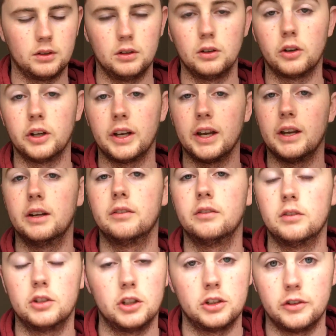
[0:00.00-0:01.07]
looking at
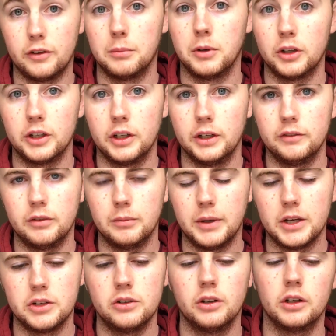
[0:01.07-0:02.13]

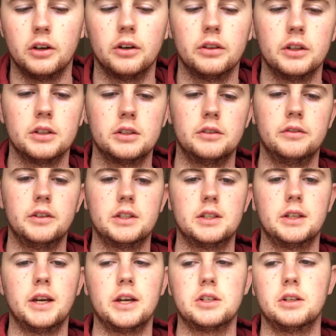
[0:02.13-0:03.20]
information early on in this
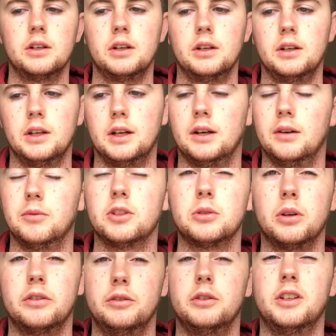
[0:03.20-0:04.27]
investigation. There's
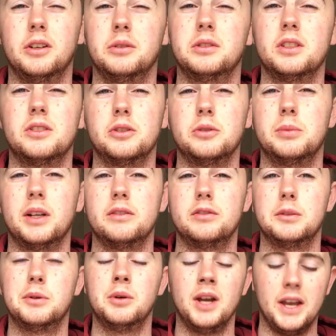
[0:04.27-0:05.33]
quite a few girls that do play
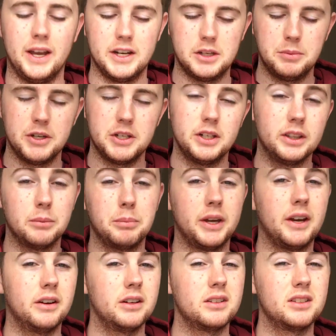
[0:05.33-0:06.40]
football, and especially the
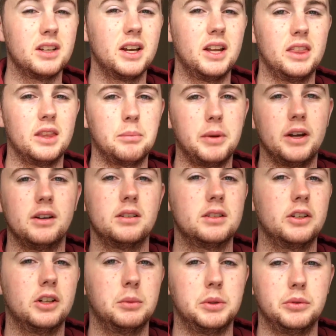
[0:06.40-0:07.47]
parents. The parents
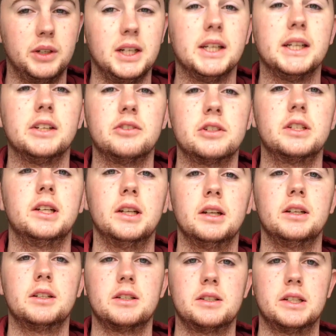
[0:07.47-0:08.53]
are going to be really interested in
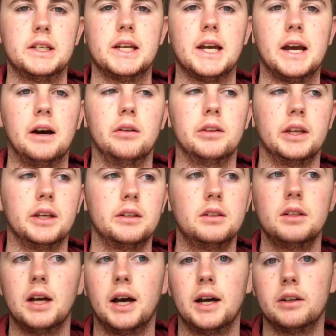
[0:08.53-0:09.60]
it to see how their
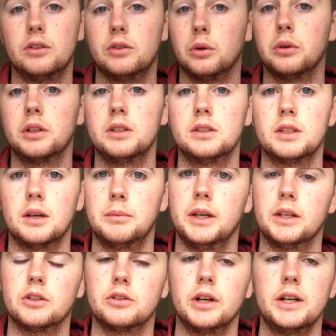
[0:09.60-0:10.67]
daughters are
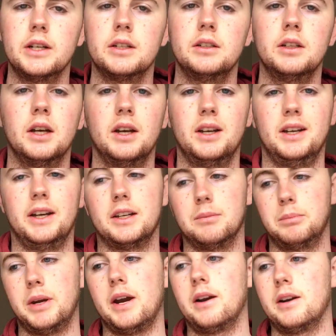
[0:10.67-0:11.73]
being treated in
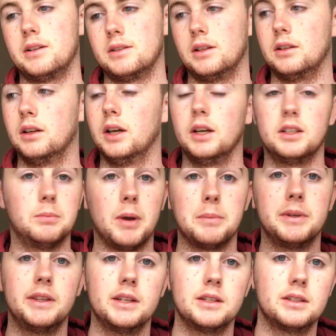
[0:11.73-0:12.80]
comparison to
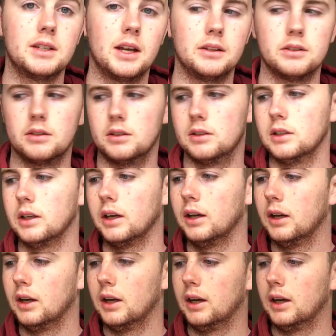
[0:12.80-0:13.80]
maybe their sons, and to